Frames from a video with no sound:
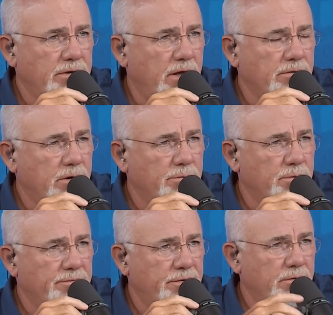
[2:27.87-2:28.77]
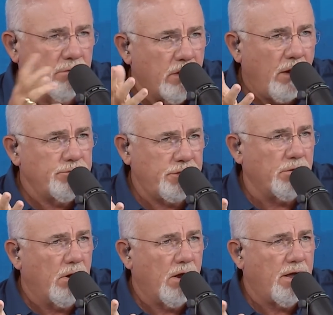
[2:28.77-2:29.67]
town to go to her funeral. Oh,
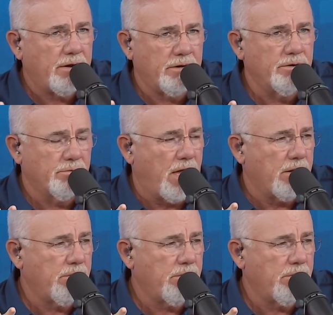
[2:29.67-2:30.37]
sure, uh, I can do that.